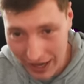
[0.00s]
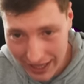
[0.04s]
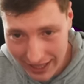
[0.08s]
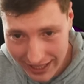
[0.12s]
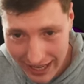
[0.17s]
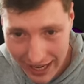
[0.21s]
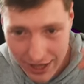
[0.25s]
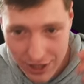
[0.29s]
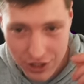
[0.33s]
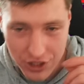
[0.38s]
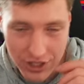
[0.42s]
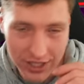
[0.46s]

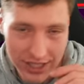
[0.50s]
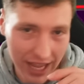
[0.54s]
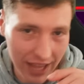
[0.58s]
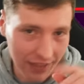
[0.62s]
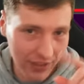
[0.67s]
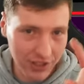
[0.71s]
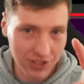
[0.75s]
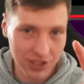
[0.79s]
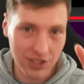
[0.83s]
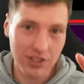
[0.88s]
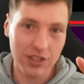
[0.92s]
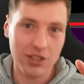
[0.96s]
Relegation. Now,
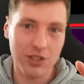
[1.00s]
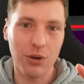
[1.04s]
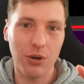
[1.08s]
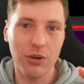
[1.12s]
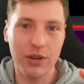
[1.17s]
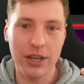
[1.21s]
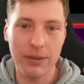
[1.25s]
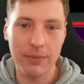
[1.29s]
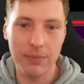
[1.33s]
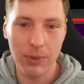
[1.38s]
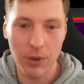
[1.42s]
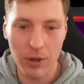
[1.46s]
this is a
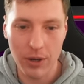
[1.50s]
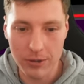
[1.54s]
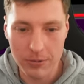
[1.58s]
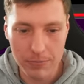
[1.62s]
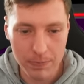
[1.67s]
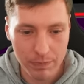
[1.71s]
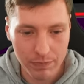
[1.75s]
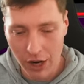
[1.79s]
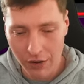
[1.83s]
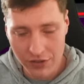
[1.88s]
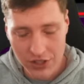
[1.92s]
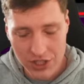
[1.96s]
talking point.
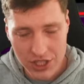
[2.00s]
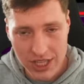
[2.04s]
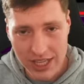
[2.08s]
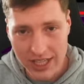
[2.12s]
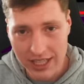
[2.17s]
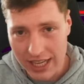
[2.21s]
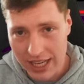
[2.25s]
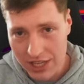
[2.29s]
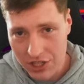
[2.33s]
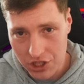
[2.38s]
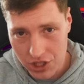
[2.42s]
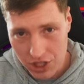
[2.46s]
Now, obviously,
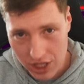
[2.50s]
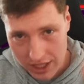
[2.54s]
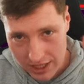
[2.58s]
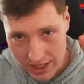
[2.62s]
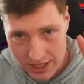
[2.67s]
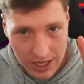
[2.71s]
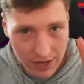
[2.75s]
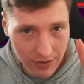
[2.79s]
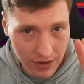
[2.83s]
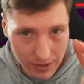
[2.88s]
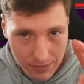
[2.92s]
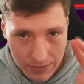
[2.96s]
Leicester,
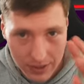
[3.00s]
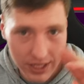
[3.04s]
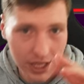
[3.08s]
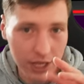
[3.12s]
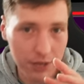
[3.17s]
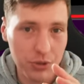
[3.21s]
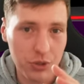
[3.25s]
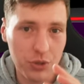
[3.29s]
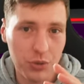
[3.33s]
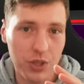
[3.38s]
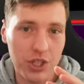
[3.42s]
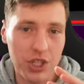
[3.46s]
Southampton,
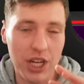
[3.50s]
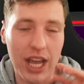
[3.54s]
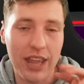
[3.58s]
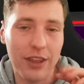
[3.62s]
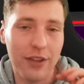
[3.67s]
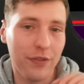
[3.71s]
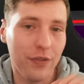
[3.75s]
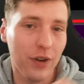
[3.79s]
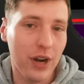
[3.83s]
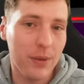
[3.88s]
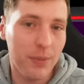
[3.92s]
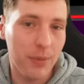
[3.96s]
Ipswich are
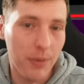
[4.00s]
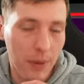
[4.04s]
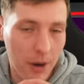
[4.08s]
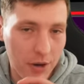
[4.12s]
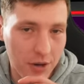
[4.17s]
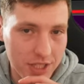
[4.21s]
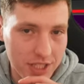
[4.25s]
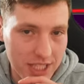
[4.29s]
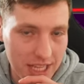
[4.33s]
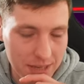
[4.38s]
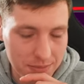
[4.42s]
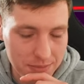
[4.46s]
the three
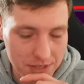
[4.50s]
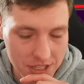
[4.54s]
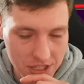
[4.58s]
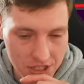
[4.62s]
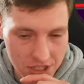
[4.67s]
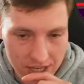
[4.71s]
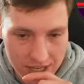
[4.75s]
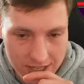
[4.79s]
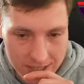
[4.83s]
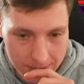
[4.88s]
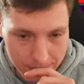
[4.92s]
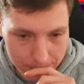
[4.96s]
promoted teams this
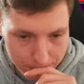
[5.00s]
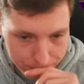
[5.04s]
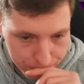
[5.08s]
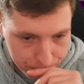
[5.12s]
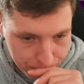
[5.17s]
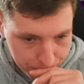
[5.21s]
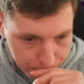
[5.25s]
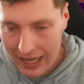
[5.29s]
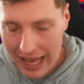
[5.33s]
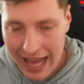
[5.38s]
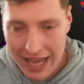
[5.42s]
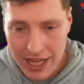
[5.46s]
season.
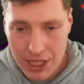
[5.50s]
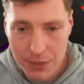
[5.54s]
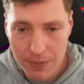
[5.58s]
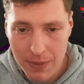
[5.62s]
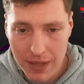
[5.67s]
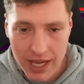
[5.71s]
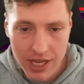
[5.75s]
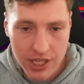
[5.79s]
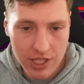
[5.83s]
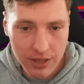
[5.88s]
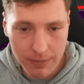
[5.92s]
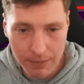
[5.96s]
Last
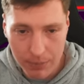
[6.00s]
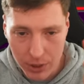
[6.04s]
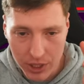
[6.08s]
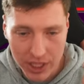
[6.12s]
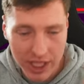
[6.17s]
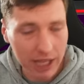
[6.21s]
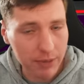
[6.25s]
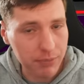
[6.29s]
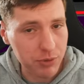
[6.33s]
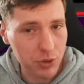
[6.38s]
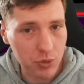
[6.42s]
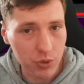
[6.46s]
place, I'm
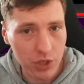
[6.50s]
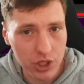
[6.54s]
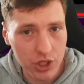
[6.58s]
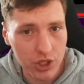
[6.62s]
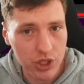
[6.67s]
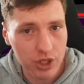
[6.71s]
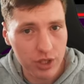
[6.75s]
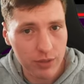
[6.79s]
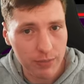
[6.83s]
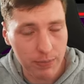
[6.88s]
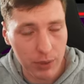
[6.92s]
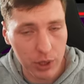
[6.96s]
putting
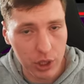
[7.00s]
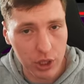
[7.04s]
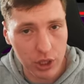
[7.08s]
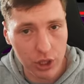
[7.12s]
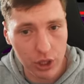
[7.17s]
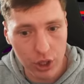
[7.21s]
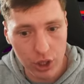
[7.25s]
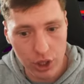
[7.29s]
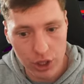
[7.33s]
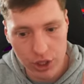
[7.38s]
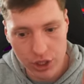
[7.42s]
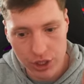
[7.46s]
Ipswich
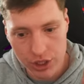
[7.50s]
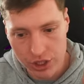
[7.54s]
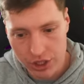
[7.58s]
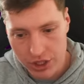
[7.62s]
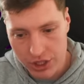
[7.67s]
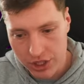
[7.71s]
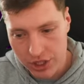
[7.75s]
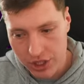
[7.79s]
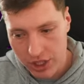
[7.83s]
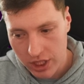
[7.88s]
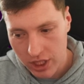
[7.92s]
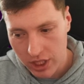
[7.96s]

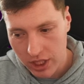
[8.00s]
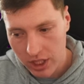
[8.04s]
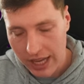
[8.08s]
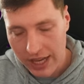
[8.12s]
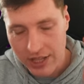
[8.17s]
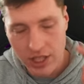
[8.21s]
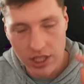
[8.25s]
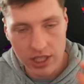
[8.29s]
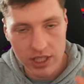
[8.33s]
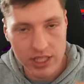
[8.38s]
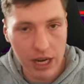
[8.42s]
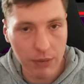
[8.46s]
because
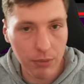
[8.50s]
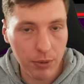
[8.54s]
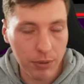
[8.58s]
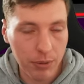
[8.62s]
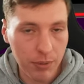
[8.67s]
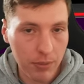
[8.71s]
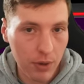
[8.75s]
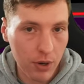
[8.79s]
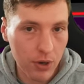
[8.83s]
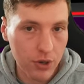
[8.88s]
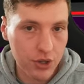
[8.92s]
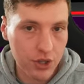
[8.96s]
they did a double
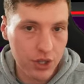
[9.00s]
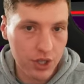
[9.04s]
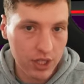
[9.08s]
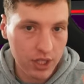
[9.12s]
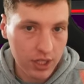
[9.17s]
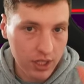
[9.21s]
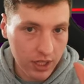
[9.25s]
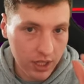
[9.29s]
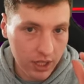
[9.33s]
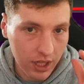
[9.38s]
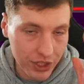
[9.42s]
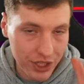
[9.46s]

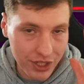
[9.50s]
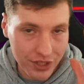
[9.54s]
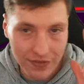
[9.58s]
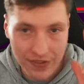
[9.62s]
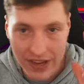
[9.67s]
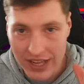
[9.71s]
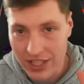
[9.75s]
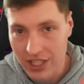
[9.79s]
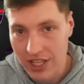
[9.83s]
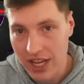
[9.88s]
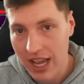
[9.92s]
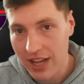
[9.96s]
promotion, which is
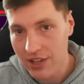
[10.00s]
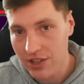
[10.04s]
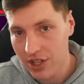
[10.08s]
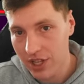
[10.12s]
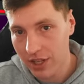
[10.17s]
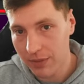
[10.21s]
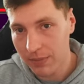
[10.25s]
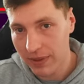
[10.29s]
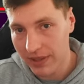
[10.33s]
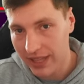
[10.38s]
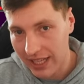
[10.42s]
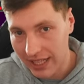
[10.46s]

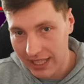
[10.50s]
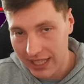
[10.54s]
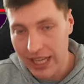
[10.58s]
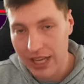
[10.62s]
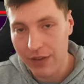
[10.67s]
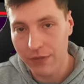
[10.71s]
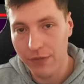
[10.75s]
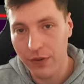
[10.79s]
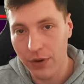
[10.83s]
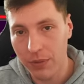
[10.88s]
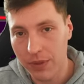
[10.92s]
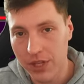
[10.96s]
fantastic, but the
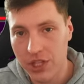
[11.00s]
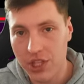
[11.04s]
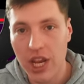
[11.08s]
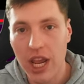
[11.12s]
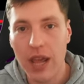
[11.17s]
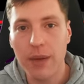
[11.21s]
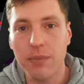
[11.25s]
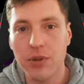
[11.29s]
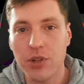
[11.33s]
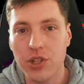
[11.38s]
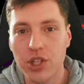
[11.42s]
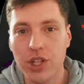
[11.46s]
leap from the
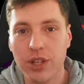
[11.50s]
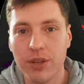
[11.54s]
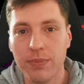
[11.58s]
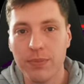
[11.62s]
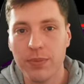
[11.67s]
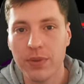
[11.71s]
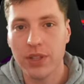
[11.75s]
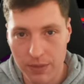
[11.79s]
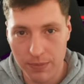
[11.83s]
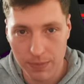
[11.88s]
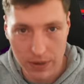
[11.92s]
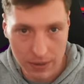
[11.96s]

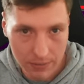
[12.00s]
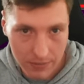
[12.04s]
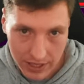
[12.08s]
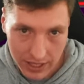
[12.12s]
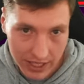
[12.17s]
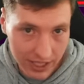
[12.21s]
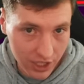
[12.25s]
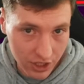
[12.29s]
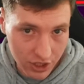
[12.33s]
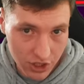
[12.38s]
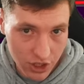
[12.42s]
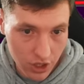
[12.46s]
Championship to the Premier
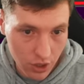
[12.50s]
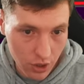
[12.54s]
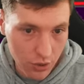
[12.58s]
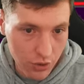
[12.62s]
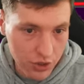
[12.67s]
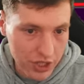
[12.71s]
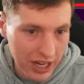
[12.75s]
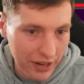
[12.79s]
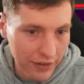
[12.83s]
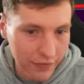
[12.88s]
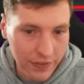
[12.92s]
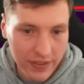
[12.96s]
League is
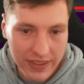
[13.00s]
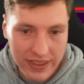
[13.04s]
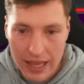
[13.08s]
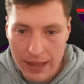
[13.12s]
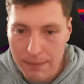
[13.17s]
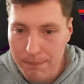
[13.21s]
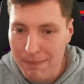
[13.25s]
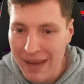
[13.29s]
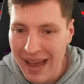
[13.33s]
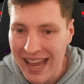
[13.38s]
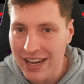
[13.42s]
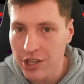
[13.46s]
huge, and I think
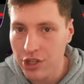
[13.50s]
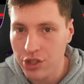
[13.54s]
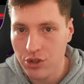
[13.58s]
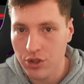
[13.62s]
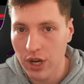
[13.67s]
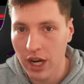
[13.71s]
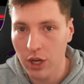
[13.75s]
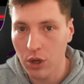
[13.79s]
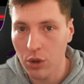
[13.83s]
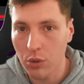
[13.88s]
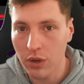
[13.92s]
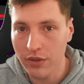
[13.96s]
they may
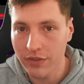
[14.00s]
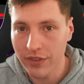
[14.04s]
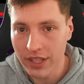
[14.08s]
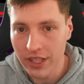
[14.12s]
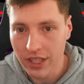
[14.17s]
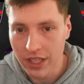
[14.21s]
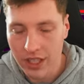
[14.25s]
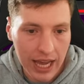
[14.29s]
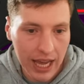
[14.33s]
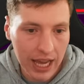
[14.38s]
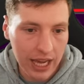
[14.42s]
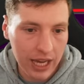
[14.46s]
struggle with it.
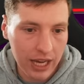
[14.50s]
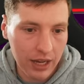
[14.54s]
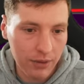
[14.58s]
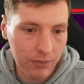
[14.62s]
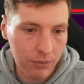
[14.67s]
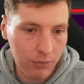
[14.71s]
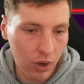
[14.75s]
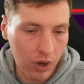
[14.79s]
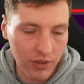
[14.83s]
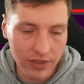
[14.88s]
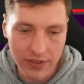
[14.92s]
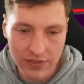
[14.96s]

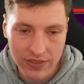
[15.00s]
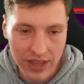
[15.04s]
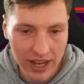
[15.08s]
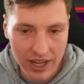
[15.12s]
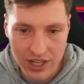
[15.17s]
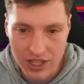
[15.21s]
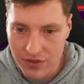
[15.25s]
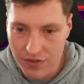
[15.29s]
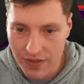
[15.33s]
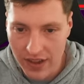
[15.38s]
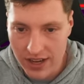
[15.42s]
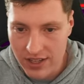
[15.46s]
Um, what they've done
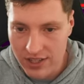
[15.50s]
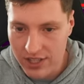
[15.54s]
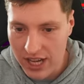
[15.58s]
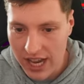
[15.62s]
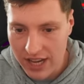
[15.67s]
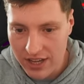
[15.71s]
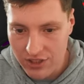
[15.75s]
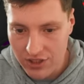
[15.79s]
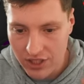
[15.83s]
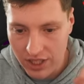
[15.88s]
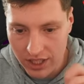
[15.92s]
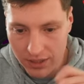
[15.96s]
is
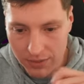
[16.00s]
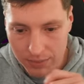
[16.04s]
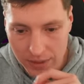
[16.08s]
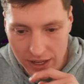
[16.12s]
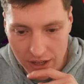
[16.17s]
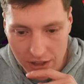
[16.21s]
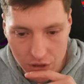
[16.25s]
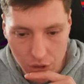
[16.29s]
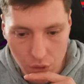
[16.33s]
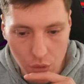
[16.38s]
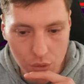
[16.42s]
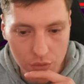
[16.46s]
fantastic, but
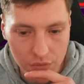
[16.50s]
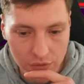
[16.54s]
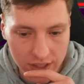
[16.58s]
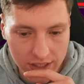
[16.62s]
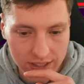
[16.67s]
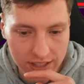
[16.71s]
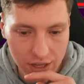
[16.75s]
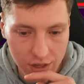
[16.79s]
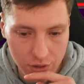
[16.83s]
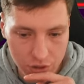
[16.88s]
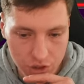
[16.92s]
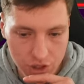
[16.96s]
I do
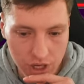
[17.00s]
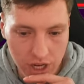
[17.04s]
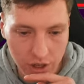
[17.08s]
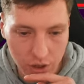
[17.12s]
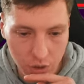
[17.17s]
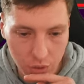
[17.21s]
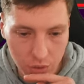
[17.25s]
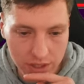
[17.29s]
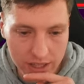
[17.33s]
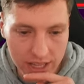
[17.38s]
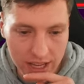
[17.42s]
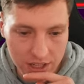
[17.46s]
think they'll
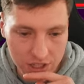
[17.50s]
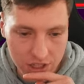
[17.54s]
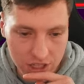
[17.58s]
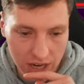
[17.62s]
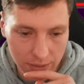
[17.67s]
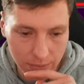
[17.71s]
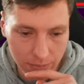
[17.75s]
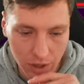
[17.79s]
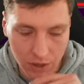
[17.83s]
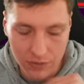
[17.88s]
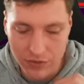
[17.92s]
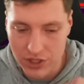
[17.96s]
struggle with that
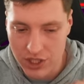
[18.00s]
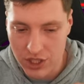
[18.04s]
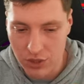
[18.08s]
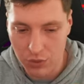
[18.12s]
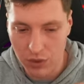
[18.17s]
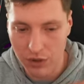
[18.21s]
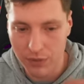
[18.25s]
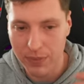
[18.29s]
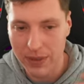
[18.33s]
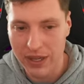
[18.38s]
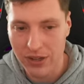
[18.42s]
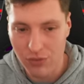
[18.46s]
jump. Obviously,
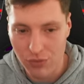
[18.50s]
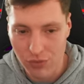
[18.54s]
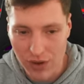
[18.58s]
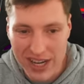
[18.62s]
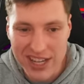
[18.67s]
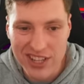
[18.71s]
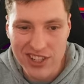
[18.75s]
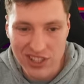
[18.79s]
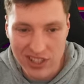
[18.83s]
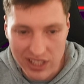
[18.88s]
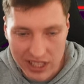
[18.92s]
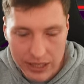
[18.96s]
we've been
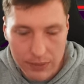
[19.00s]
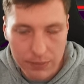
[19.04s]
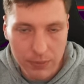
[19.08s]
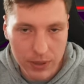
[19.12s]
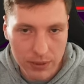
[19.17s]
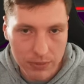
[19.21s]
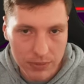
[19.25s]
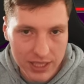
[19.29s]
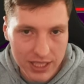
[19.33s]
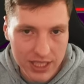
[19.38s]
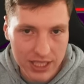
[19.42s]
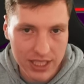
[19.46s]
recently
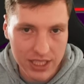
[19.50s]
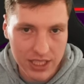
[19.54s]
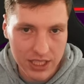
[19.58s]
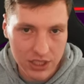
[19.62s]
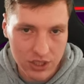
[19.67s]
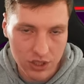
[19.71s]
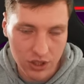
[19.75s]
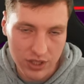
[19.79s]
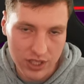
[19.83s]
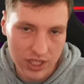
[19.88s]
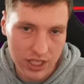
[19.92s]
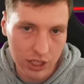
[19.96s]
Premier League,
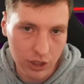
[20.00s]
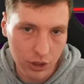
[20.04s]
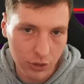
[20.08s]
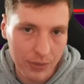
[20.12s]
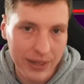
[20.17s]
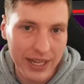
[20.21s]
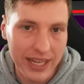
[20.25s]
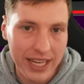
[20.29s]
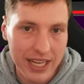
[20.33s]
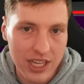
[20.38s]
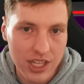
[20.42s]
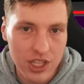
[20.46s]
so it's a little
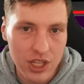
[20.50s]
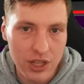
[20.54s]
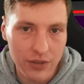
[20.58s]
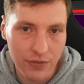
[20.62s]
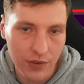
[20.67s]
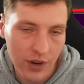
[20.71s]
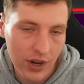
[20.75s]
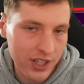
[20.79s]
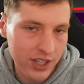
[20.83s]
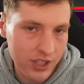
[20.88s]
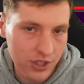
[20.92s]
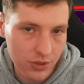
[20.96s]
bit easier
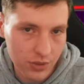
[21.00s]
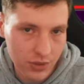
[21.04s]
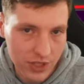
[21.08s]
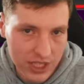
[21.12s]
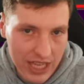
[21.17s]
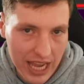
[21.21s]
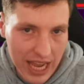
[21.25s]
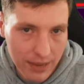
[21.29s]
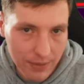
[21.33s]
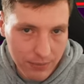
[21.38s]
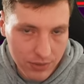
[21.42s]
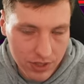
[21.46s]
for us to
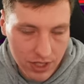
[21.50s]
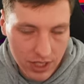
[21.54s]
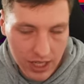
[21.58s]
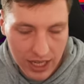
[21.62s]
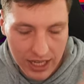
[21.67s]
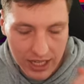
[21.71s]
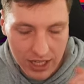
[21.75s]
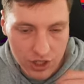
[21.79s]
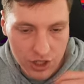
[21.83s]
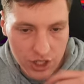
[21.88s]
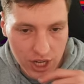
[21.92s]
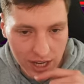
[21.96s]
adapt
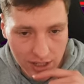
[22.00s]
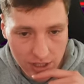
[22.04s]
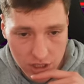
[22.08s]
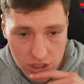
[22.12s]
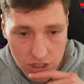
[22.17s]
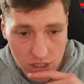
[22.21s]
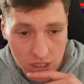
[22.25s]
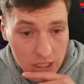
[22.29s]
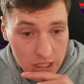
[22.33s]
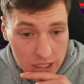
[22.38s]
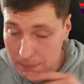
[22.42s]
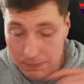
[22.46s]
and adjust.
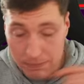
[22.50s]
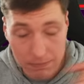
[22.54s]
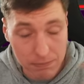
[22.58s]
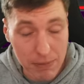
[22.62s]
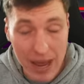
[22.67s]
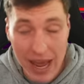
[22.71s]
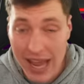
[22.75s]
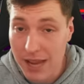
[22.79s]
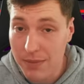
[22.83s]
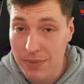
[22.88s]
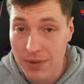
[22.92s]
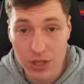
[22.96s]

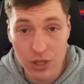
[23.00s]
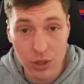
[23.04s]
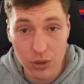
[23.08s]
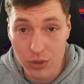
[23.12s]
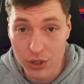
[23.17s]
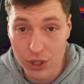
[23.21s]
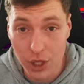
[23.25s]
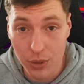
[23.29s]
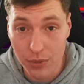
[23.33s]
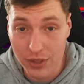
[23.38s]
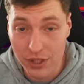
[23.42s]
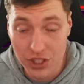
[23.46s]
Maybe they'll
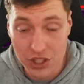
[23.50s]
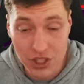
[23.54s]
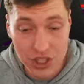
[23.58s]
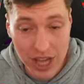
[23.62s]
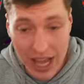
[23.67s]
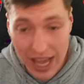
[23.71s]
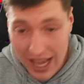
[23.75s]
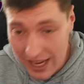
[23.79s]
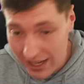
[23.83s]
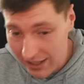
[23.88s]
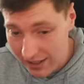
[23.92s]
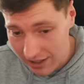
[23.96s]
do
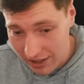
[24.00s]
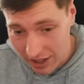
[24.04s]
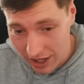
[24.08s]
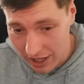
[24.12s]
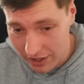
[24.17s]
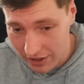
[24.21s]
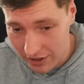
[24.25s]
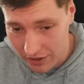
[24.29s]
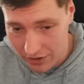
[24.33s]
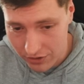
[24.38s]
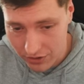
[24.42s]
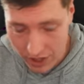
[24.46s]
insane. I
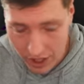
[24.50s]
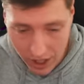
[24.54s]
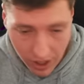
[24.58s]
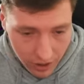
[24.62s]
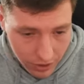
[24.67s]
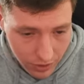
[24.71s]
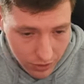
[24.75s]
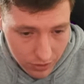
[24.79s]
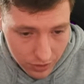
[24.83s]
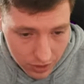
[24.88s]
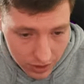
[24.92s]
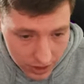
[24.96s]
don't
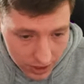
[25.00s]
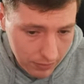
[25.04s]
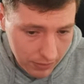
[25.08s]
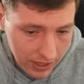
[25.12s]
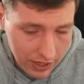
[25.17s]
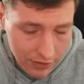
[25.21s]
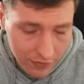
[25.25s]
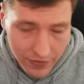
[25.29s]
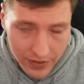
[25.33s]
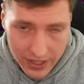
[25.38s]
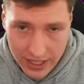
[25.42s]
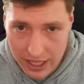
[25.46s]
know, but
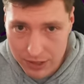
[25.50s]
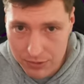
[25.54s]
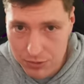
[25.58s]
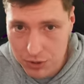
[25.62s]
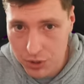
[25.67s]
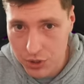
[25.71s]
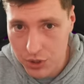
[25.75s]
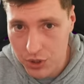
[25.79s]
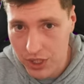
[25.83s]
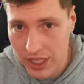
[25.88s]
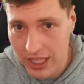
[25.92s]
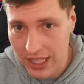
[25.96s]
I think
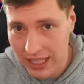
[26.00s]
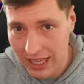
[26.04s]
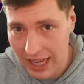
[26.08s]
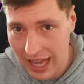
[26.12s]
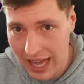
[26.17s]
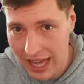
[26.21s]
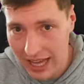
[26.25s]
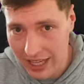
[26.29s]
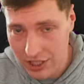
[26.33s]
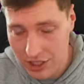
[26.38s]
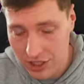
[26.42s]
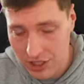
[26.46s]
Ipswich will get
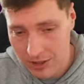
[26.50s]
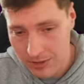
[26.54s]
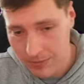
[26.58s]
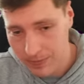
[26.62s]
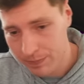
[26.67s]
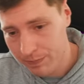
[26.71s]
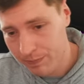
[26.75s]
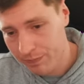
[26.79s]
last.